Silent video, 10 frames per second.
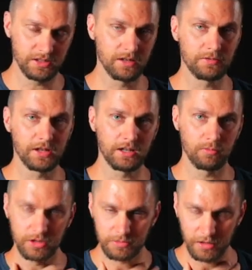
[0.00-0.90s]
Instead of thinking,
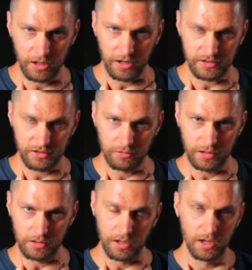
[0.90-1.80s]
what is my larynx
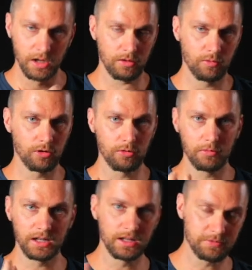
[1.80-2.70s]
doing? What are
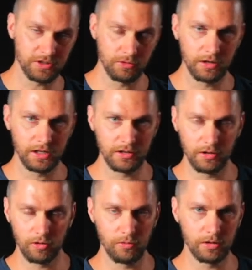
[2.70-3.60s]
my lips doing? You
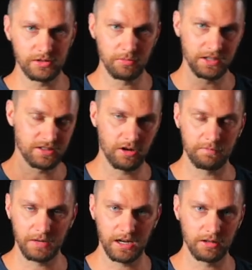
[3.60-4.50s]
know, what is my
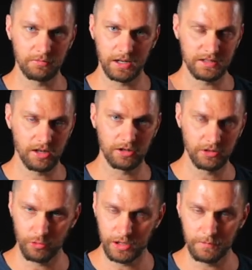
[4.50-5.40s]
soft palate, my tongue
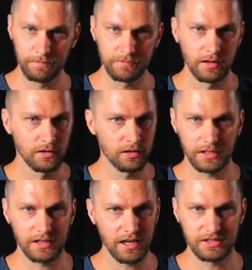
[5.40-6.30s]
doing?
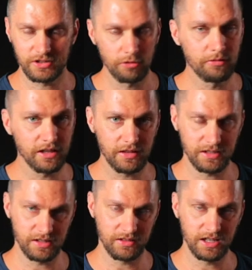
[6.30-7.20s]
Like, that is too many
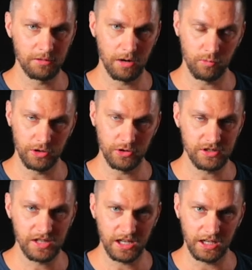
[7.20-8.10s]
things to think about when you're
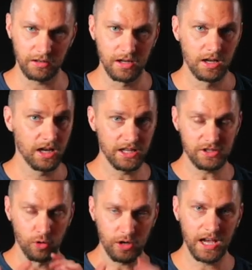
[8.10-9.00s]
singing. It's
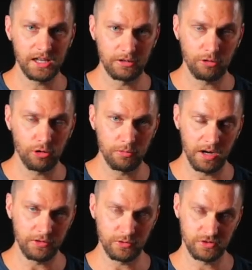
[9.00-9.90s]
okay to learn
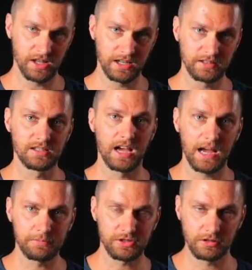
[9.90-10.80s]
about those things,
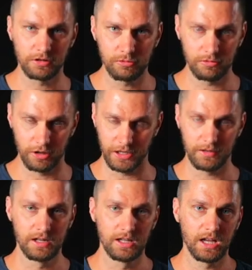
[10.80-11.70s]
absolutely.
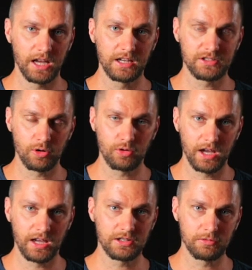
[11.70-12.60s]
And it's
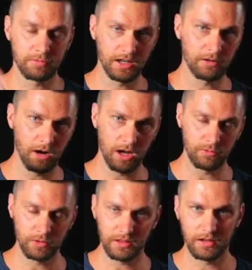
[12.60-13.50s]
okay to play
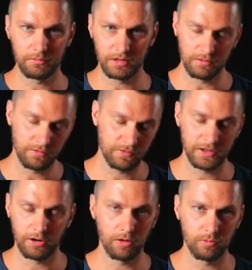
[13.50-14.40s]
around with them and
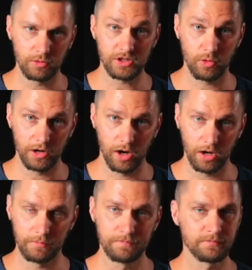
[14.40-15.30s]
figure out what's going
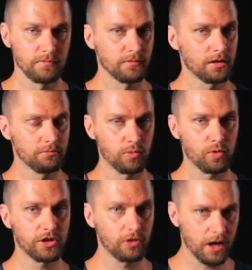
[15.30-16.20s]
on. But
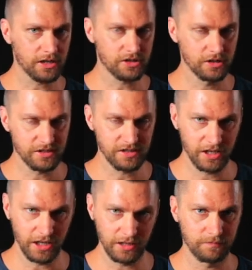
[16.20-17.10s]
when you're actually
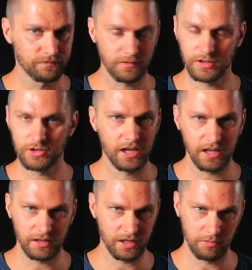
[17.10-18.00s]
singing, you
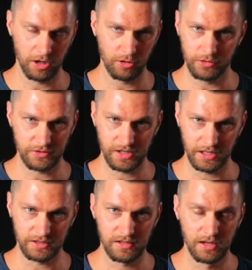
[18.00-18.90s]
can't think about all those
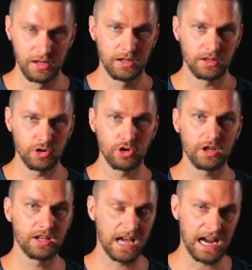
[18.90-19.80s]
things. You
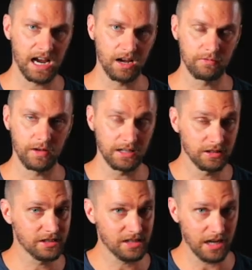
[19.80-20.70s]
need to have, at
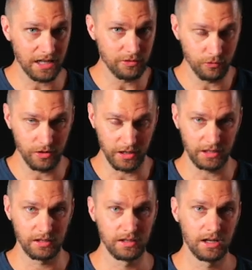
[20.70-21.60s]
least I don't
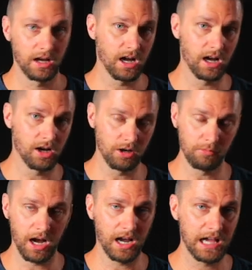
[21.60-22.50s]
think,
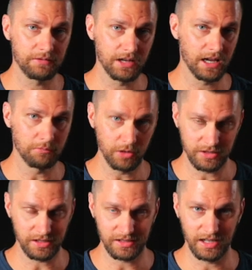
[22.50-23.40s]
um, I haven't had much
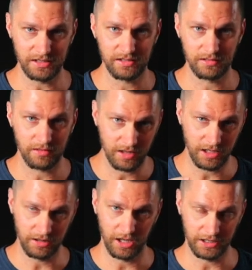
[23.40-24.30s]
success
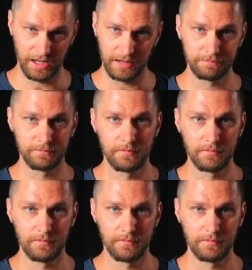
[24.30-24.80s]
thinking like that.